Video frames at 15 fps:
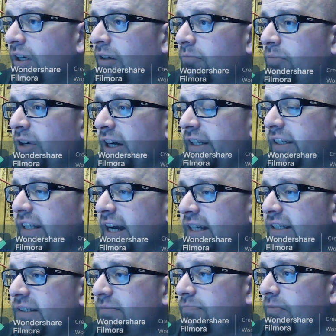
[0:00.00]
But
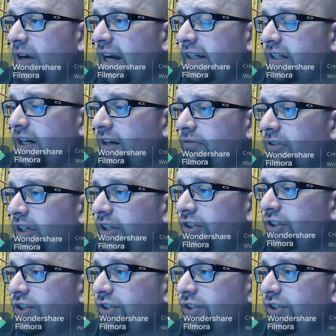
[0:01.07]
that's my coverage.